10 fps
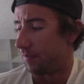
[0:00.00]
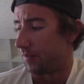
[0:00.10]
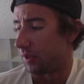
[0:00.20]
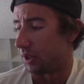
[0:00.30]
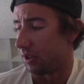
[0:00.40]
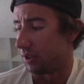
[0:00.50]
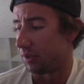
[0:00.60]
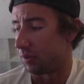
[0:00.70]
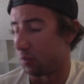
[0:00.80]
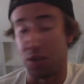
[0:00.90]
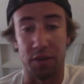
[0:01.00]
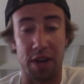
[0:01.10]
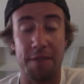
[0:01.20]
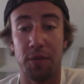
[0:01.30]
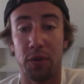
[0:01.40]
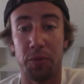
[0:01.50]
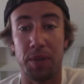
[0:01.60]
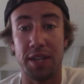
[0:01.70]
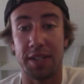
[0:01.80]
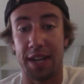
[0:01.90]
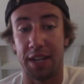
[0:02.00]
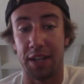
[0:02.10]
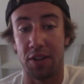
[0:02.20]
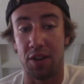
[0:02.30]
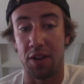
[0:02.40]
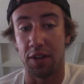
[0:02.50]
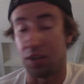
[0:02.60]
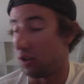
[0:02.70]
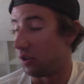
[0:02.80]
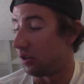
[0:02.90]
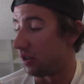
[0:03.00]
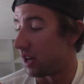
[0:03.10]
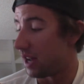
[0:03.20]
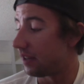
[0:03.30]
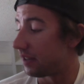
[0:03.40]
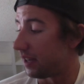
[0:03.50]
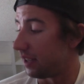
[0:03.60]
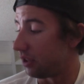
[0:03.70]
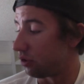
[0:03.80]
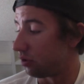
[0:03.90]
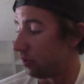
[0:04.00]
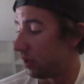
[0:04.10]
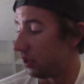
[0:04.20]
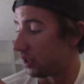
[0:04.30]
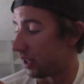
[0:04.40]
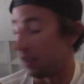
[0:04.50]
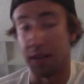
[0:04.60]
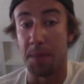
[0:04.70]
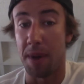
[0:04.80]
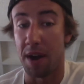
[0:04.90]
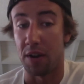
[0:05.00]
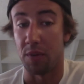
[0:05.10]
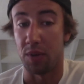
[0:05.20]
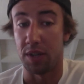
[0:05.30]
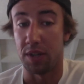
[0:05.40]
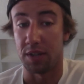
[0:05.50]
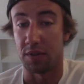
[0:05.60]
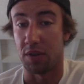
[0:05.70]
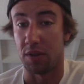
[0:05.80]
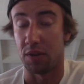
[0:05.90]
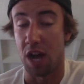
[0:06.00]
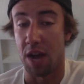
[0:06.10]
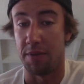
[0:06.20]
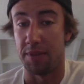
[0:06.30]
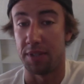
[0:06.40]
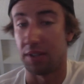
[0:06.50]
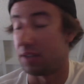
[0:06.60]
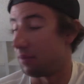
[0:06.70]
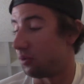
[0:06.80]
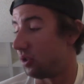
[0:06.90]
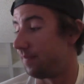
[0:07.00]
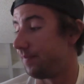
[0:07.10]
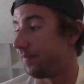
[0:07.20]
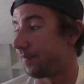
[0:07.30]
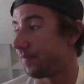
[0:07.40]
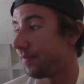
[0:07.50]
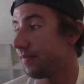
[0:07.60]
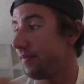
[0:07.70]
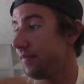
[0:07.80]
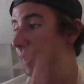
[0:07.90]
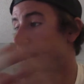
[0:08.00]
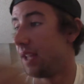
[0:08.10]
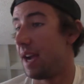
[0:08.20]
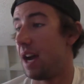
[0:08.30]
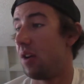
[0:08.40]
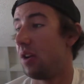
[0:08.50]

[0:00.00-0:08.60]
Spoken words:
So this is when you're at full speed sailing along, you're not sailing in true wind, you're sailing in apparent wind. That's a common misconception. Now,